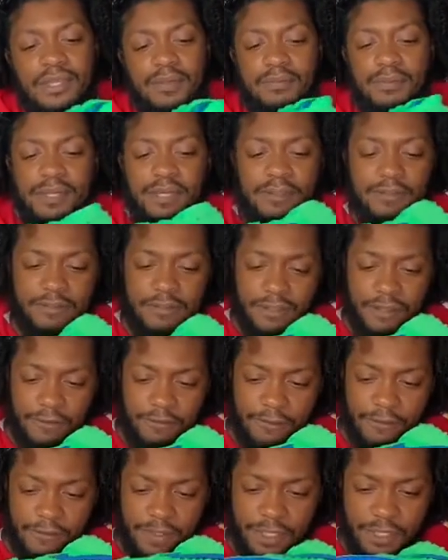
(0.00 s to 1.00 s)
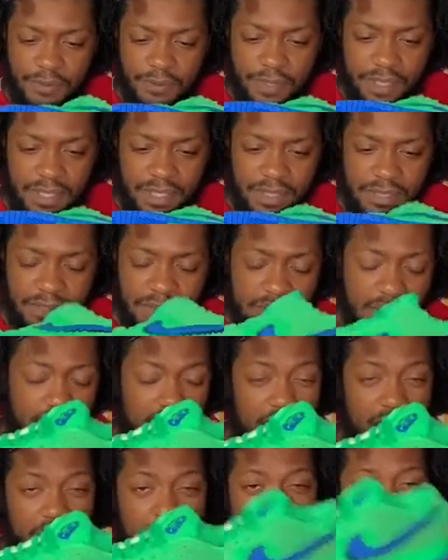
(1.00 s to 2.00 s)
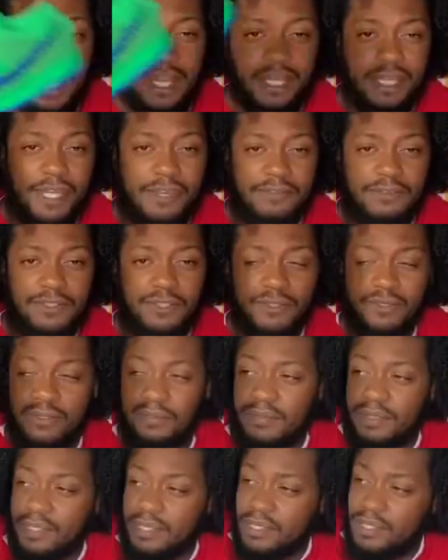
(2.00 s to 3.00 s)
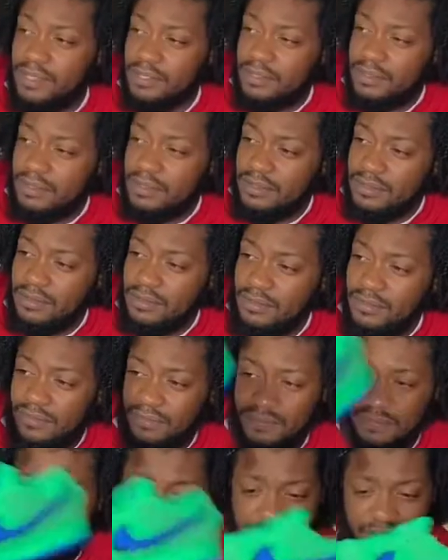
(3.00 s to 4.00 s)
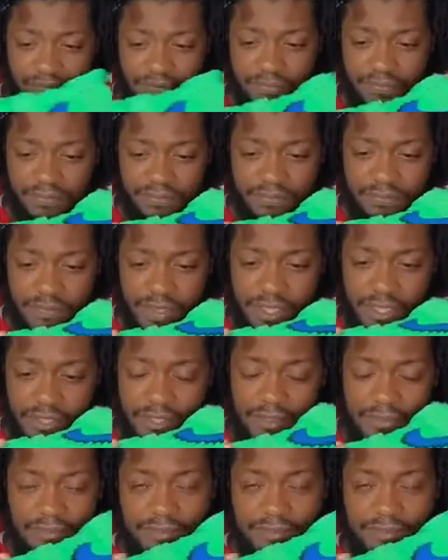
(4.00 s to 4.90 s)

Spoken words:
But, you know, for this release, I gotta give it to them, because, you know,